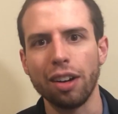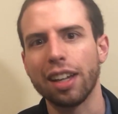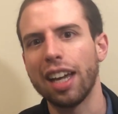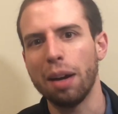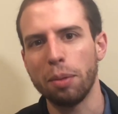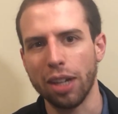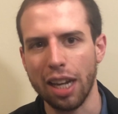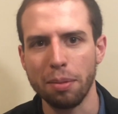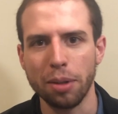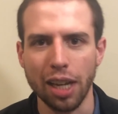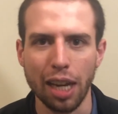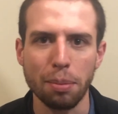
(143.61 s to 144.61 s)

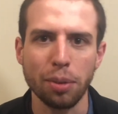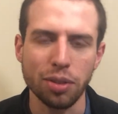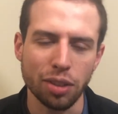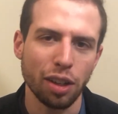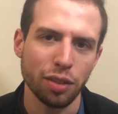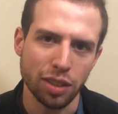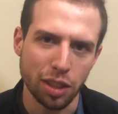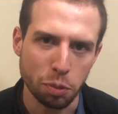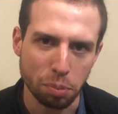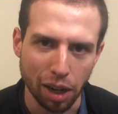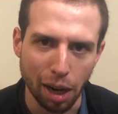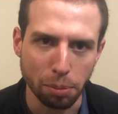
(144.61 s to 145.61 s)
Camel solves this
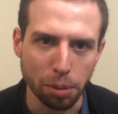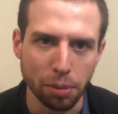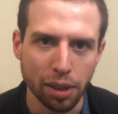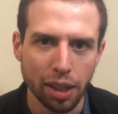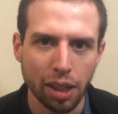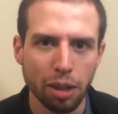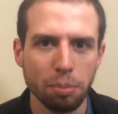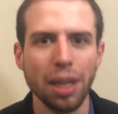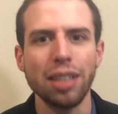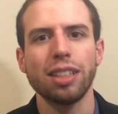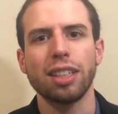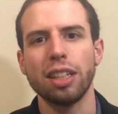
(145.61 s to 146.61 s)
problem.
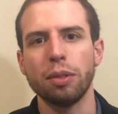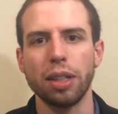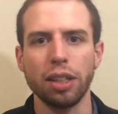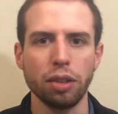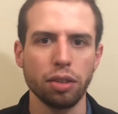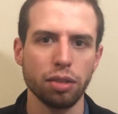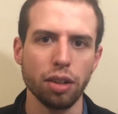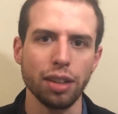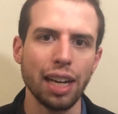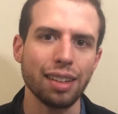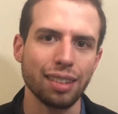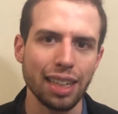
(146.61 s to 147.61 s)
Basically, when you throw
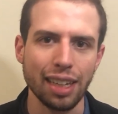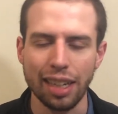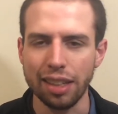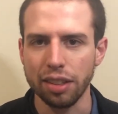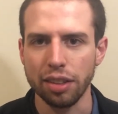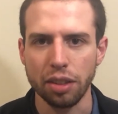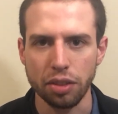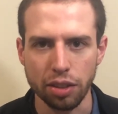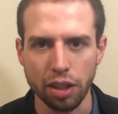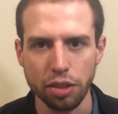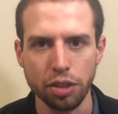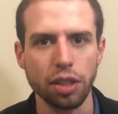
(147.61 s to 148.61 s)
that link into their
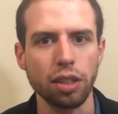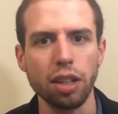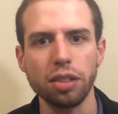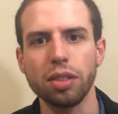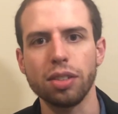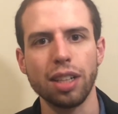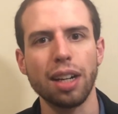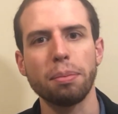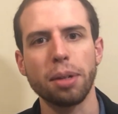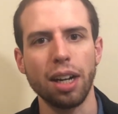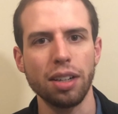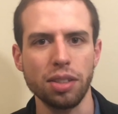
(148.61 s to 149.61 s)
search, you can also set
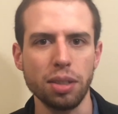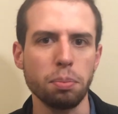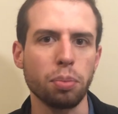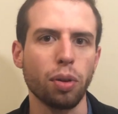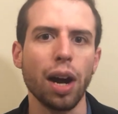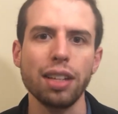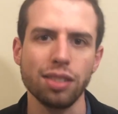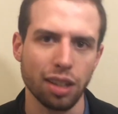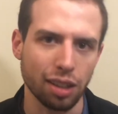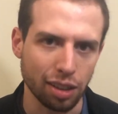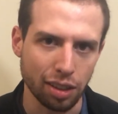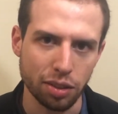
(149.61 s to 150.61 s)
up custom price
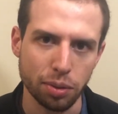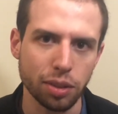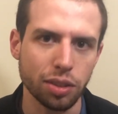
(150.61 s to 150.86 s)
alerts, which